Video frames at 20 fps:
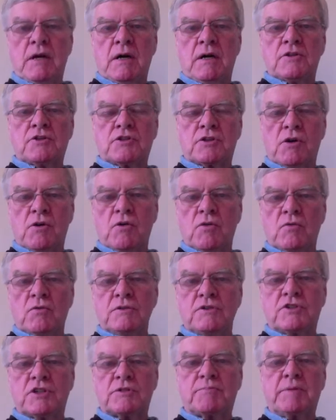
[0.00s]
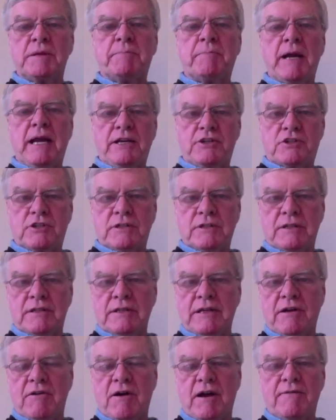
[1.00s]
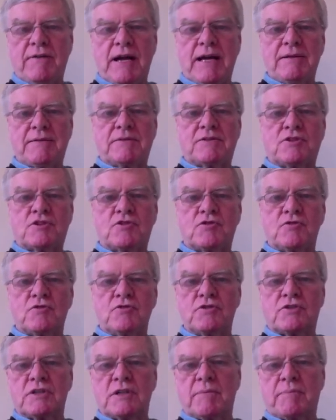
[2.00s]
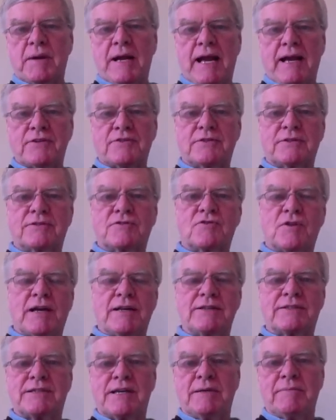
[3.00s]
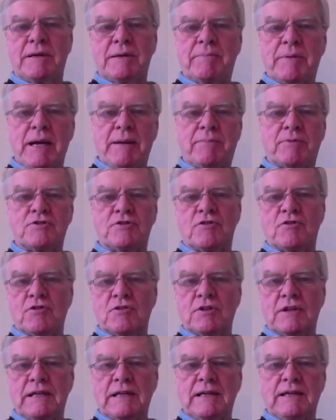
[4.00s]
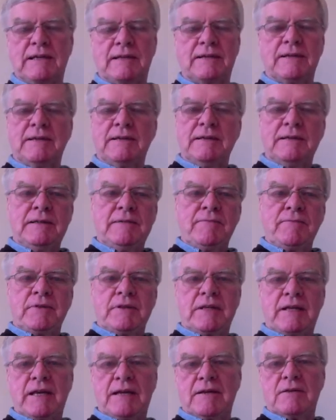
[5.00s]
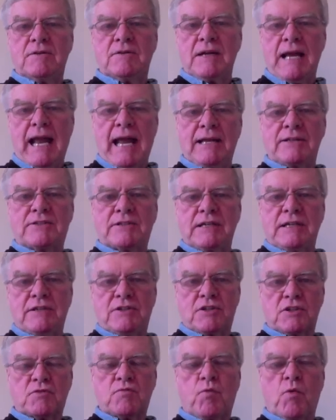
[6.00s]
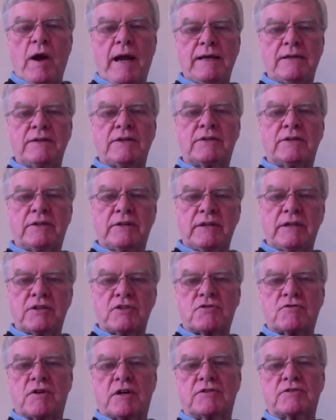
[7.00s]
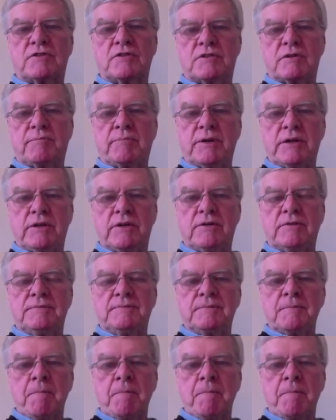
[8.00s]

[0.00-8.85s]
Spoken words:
So just be patient. I've had students in the past try to send me papers early and get a little antsy. Just wait until the instructions appear.